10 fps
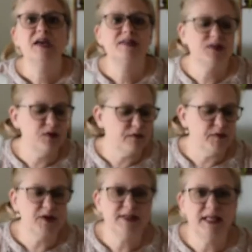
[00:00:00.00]
so the
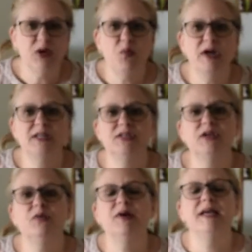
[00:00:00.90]
first thing you want to
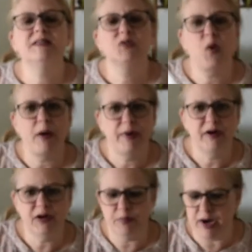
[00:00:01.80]
do is swap
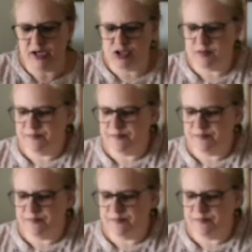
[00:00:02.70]
out your brush.